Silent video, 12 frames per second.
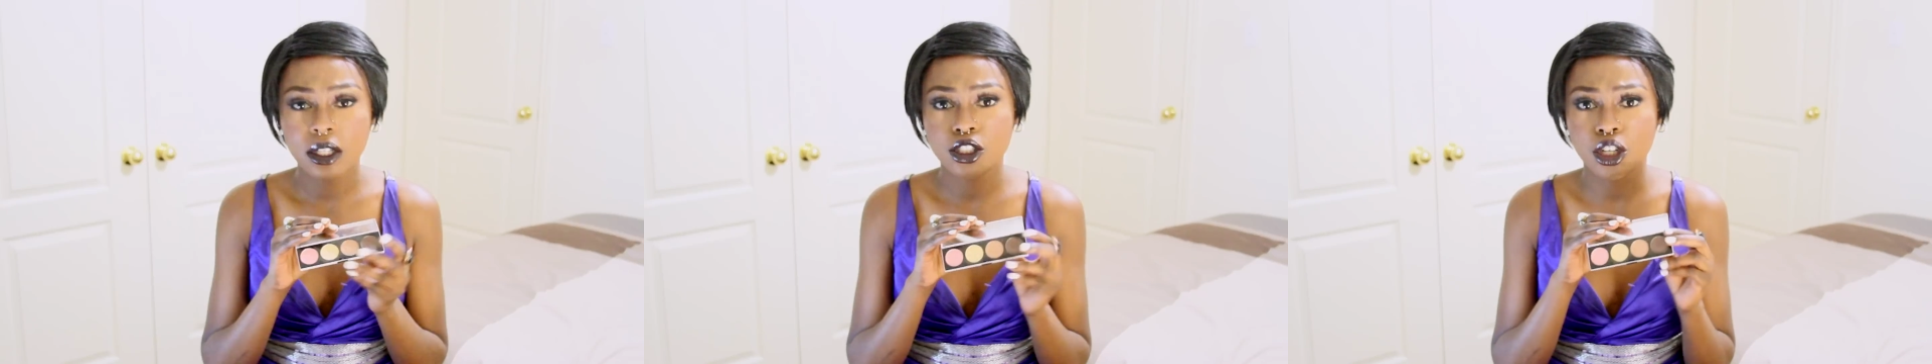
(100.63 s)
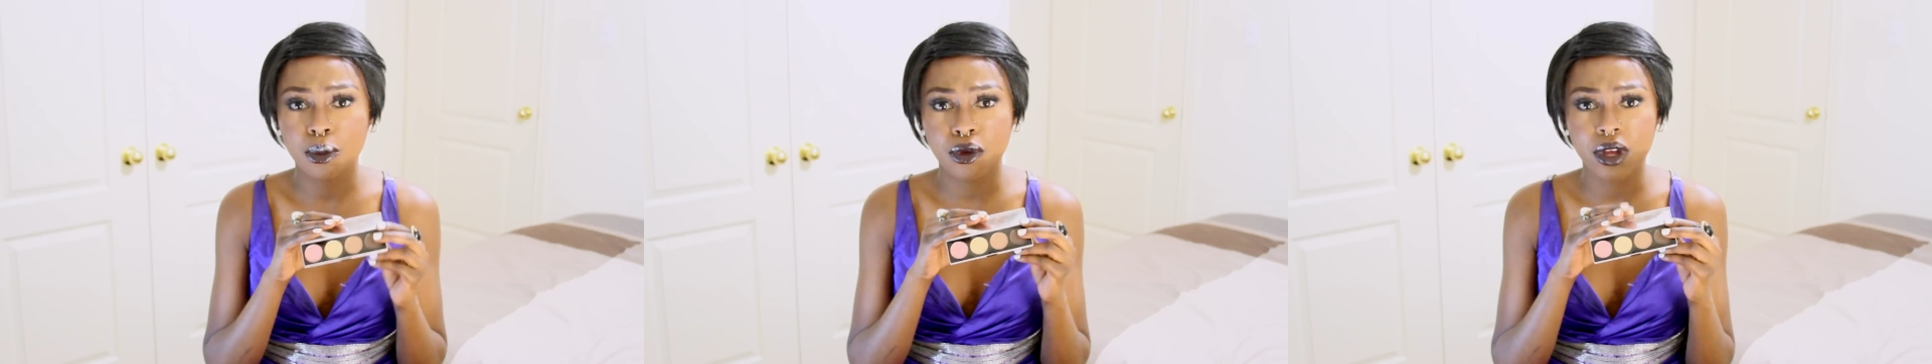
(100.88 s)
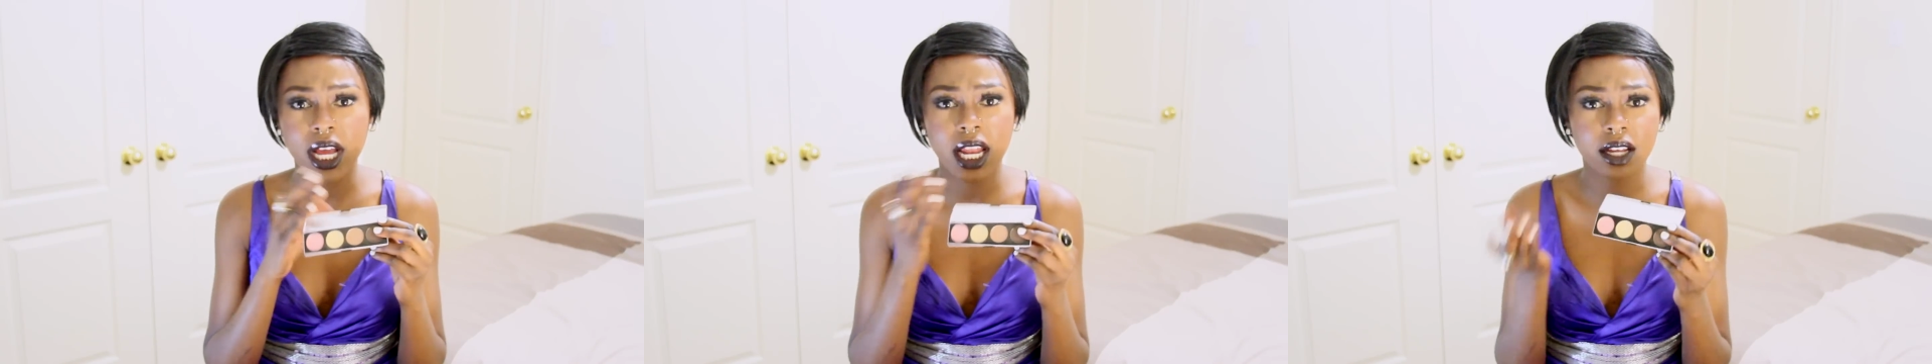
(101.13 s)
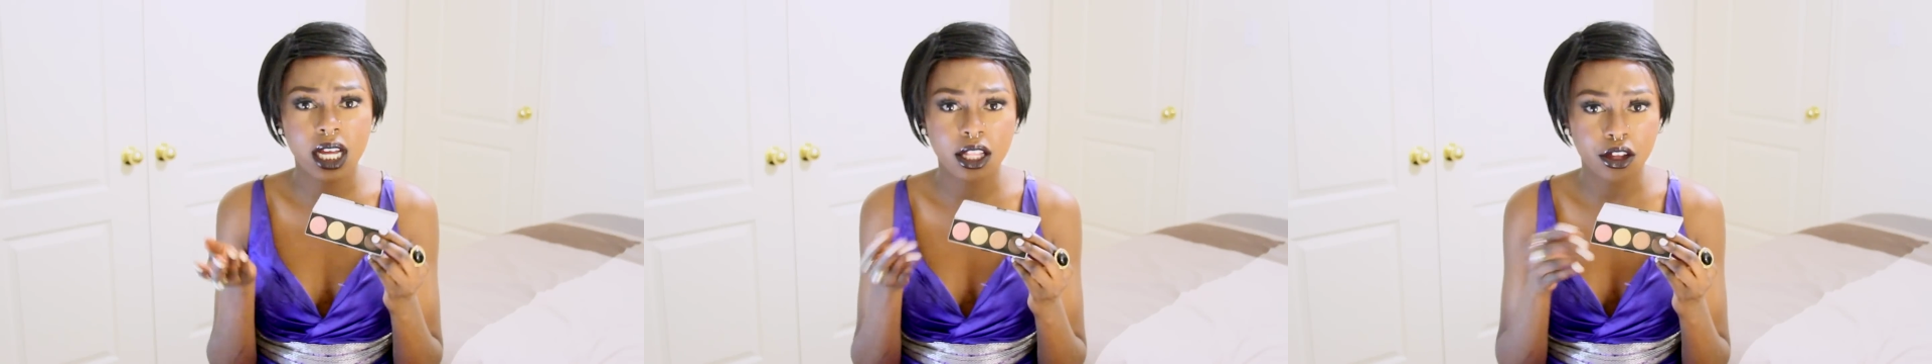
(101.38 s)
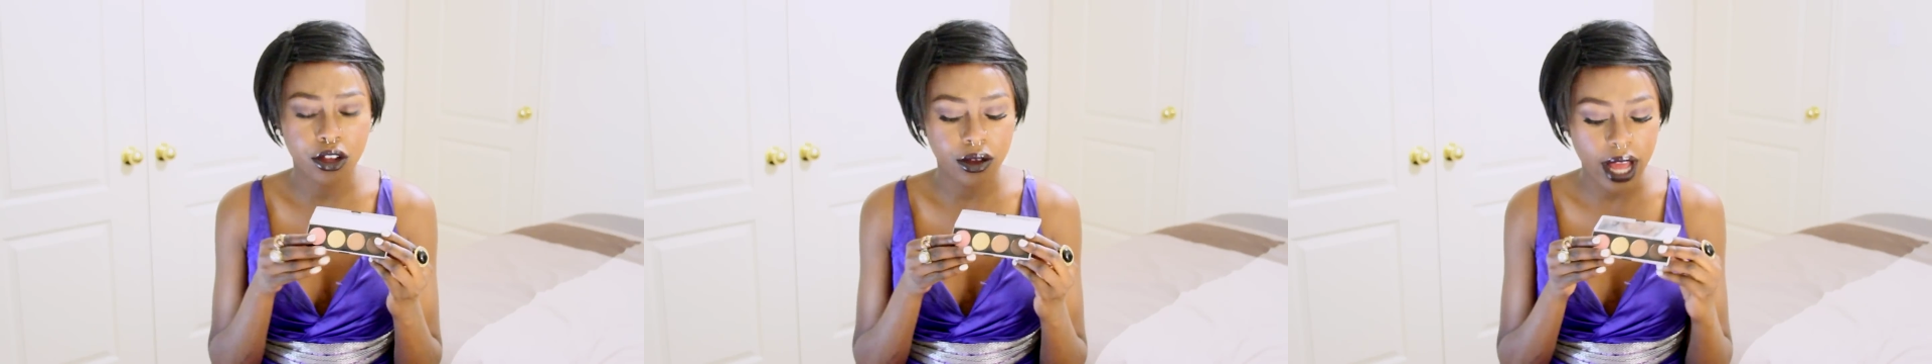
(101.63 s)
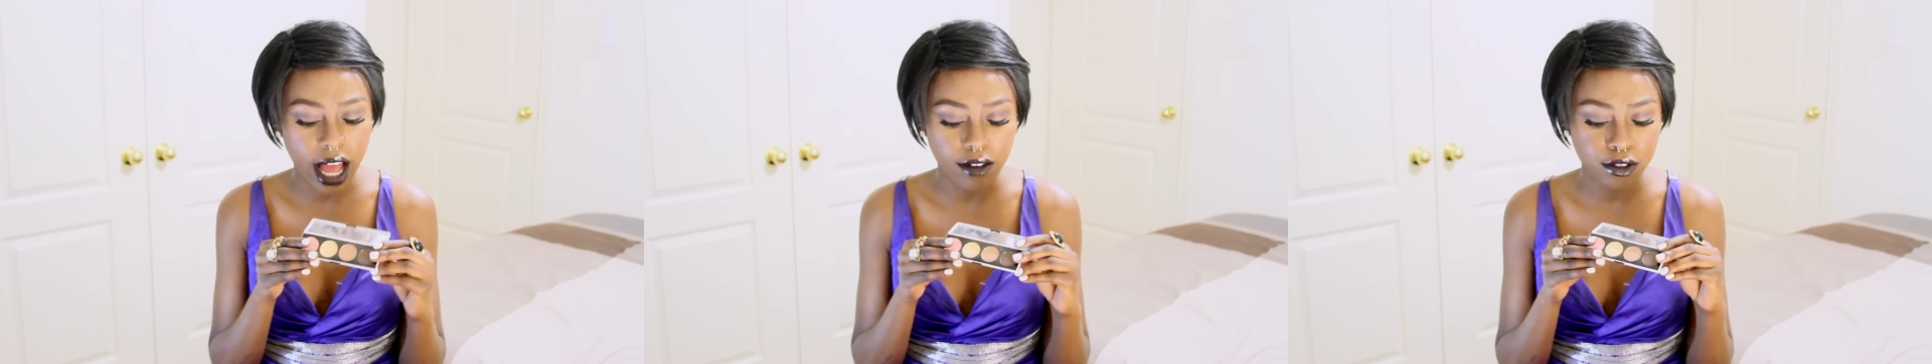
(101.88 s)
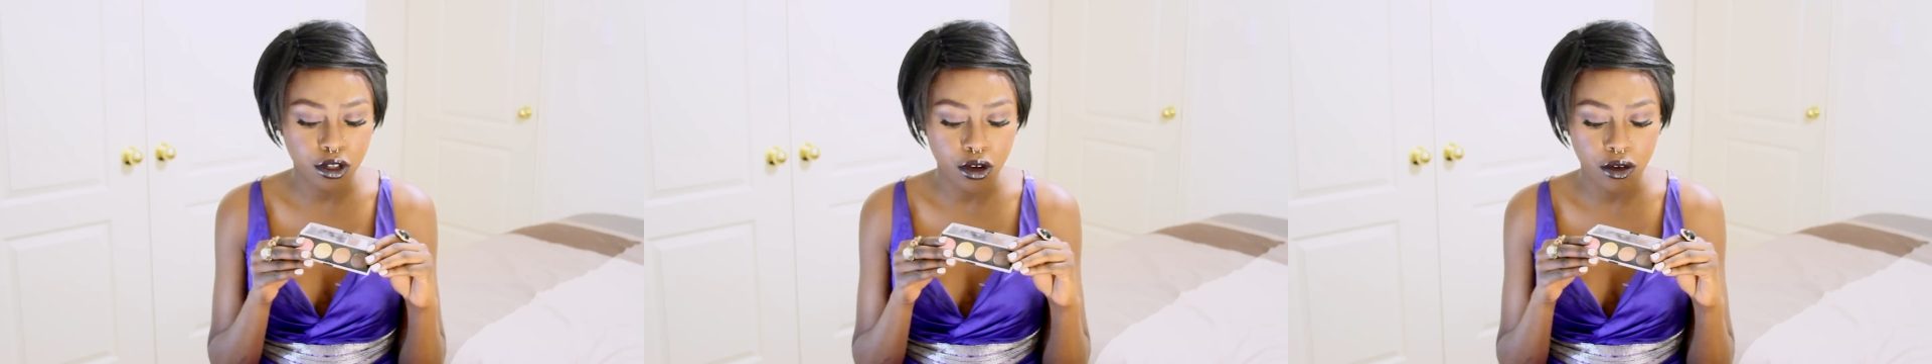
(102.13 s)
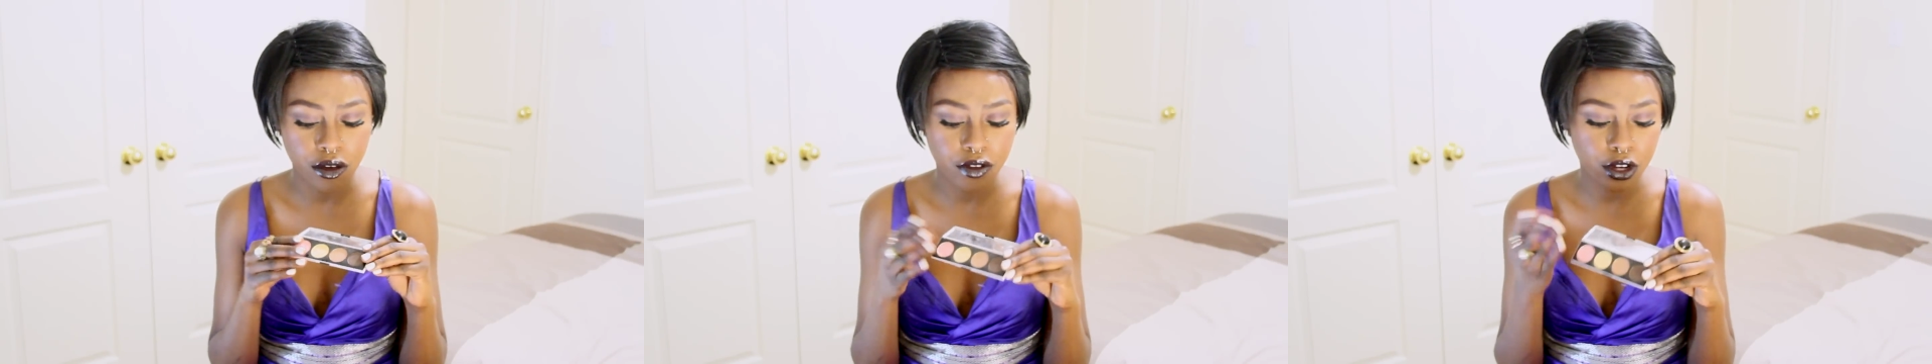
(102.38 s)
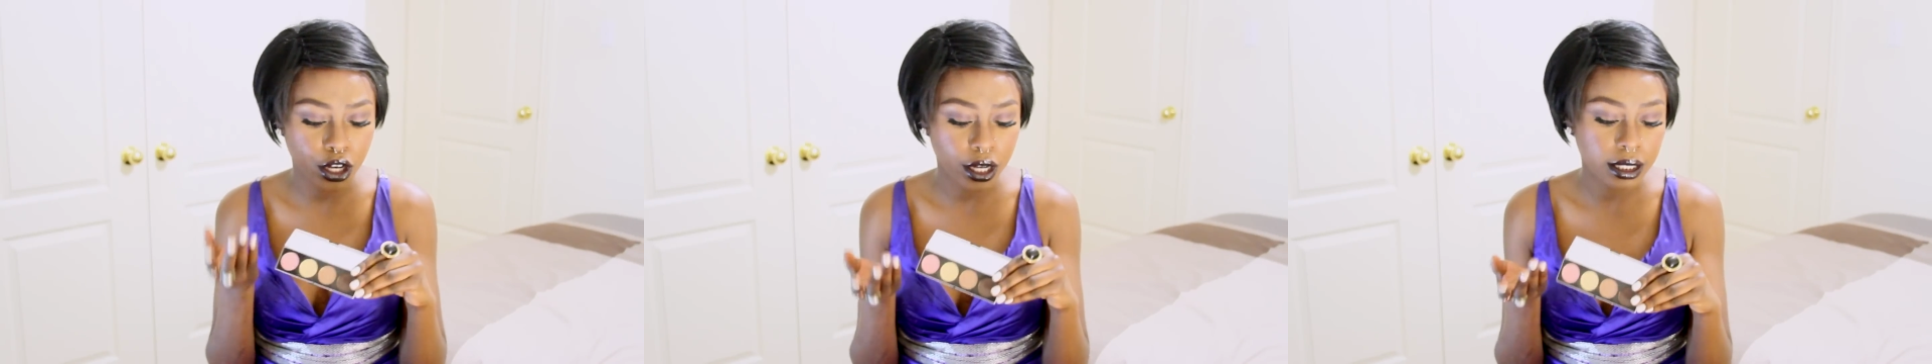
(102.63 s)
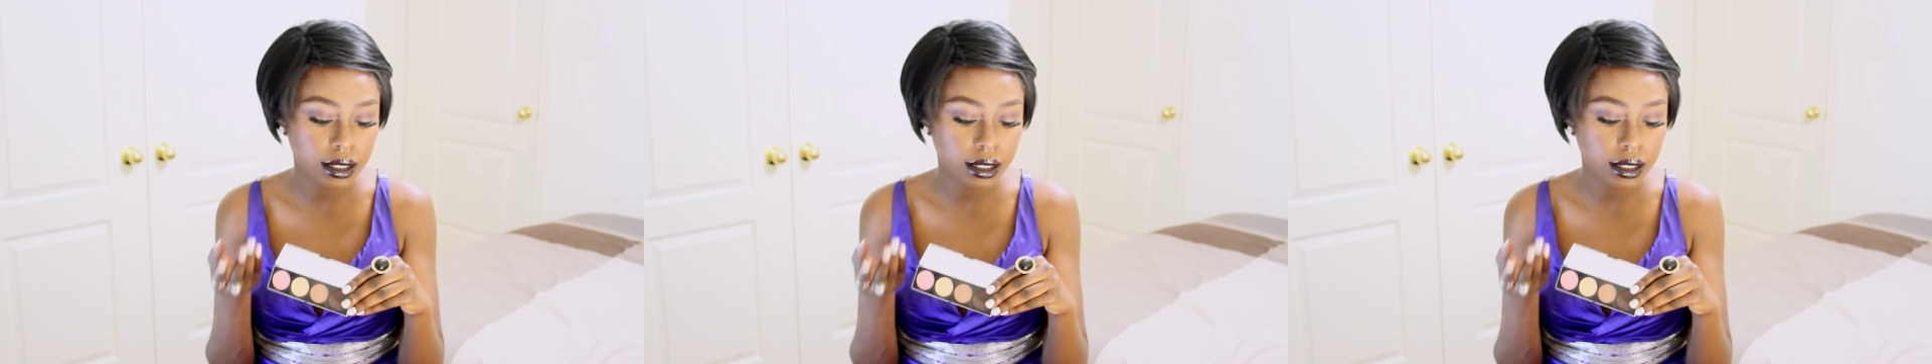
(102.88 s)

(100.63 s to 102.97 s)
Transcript: shimmering kind of color you have. So if you're